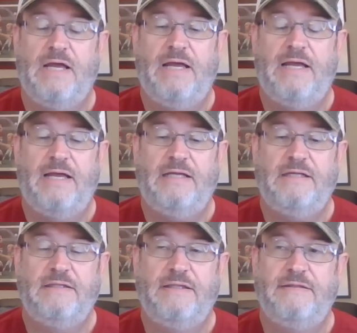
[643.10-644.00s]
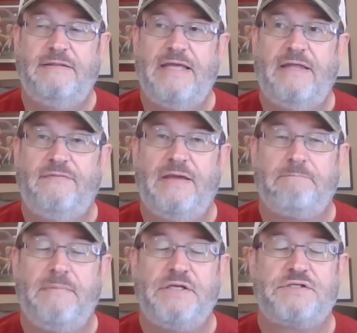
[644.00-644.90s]
I, I that
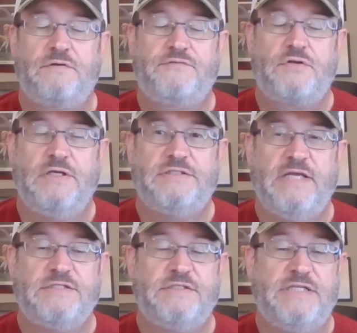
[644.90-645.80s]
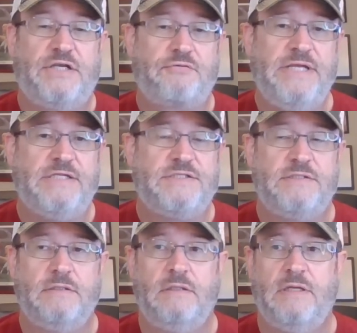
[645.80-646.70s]
that measure of trust has
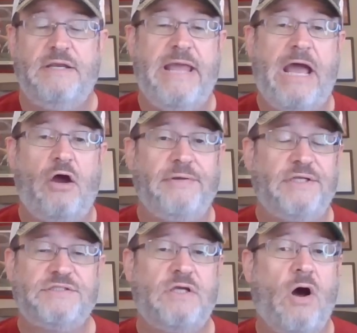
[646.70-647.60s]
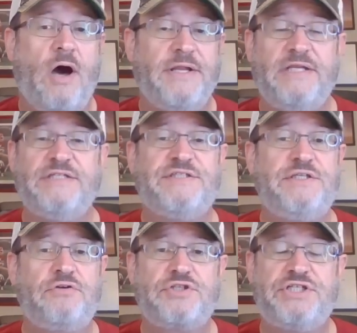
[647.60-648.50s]
decreased. Now it is gone. It is
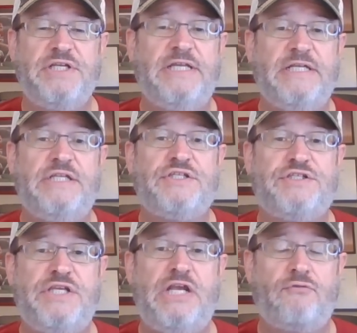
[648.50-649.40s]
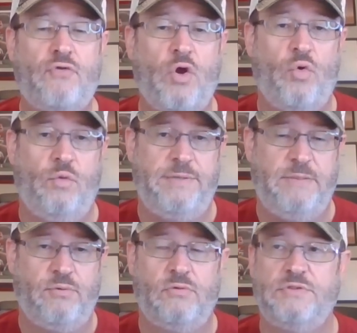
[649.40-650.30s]
zilch. It is zero,
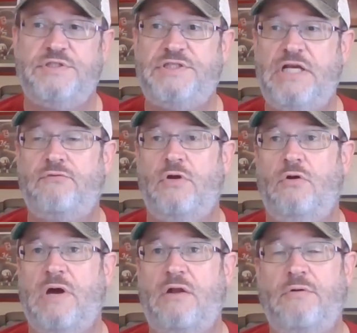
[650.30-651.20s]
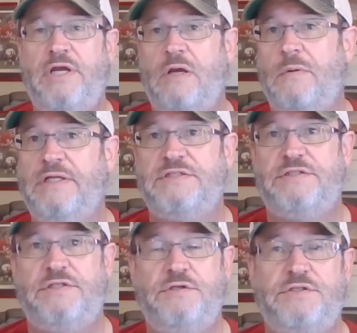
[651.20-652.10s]
people. Zero. I don't care what
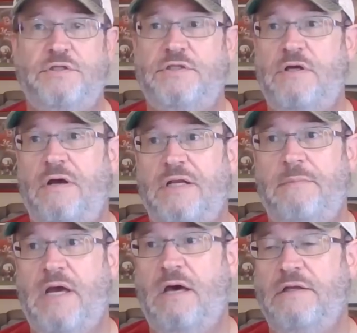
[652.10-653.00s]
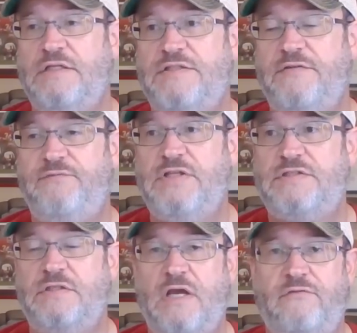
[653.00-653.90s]
institution you're talking about. If
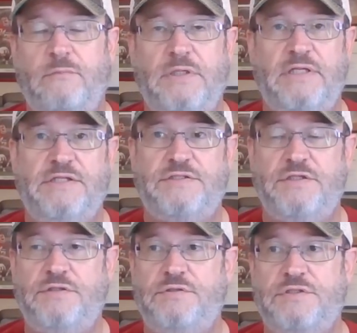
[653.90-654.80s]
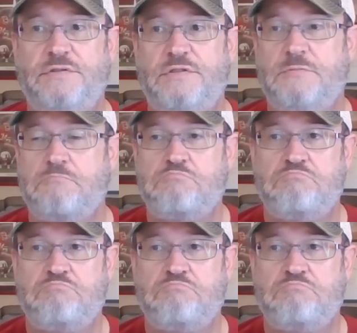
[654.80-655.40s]
it's government institutions,